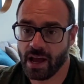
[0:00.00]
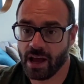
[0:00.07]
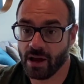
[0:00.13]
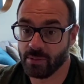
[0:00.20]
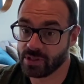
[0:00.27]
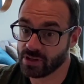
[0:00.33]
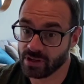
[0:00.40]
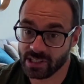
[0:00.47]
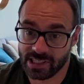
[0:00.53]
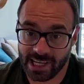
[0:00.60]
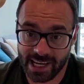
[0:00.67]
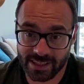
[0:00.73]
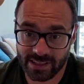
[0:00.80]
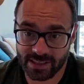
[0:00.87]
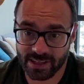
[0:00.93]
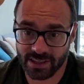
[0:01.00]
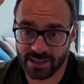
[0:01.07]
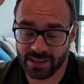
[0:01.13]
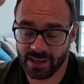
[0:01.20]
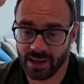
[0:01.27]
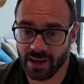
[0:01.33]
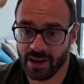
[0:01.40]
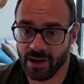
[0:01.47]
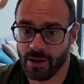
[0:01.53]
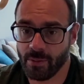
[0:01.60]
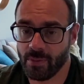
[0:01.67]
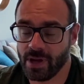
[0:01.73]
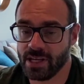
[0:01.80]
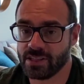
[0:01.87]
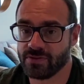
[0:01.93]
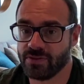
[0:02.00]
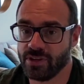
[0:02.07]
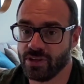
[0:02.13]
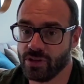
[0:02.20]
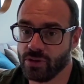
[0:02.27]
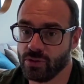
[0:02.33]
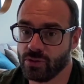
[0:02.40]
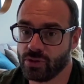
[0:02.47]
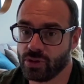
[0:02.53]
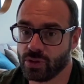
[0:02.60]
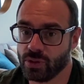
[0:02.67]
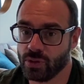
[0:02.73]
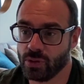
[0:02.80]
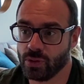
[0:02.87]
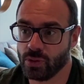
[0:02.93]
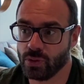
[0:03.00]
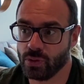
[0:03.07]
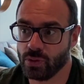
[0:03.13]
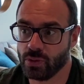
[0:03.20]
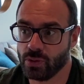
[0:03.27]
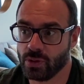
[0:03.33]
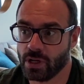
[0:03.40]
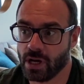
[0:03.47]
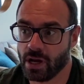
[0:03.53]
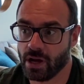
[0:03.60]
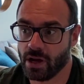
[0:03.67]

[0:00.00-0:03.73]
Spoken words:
It's not assessed, it's for you to